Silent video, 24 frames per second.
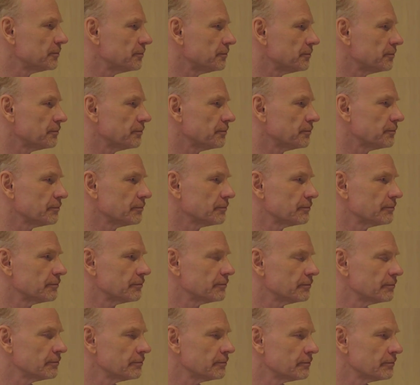
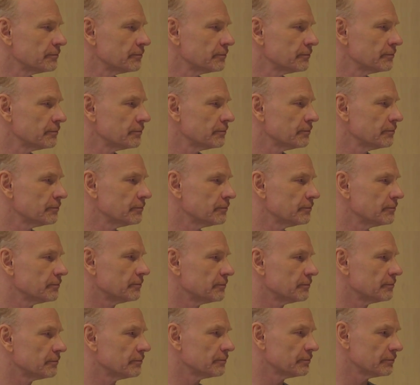
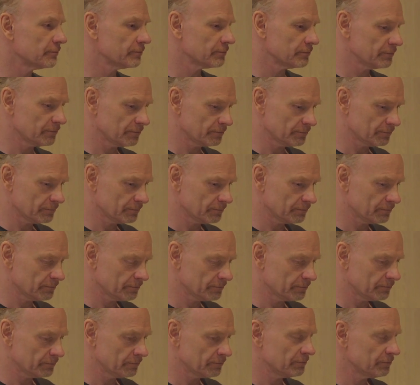
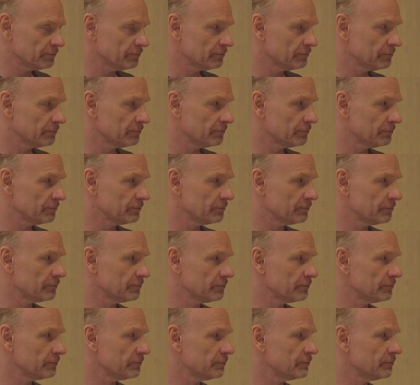
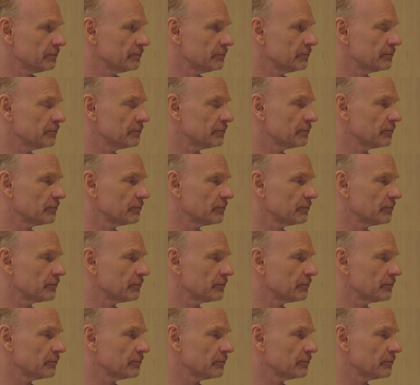(not speaking)